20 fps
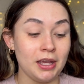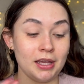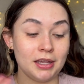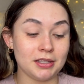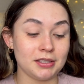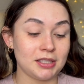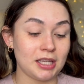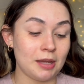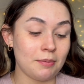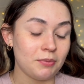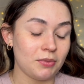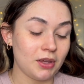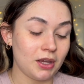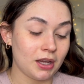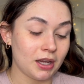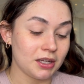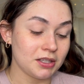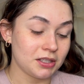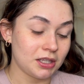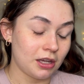Same thing
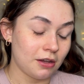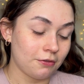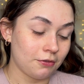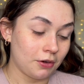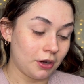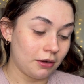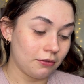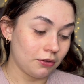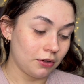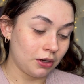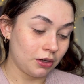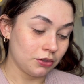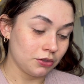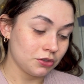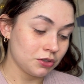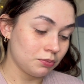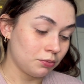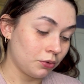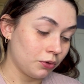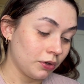I say for every other
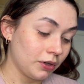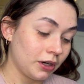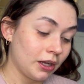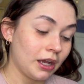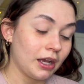sport,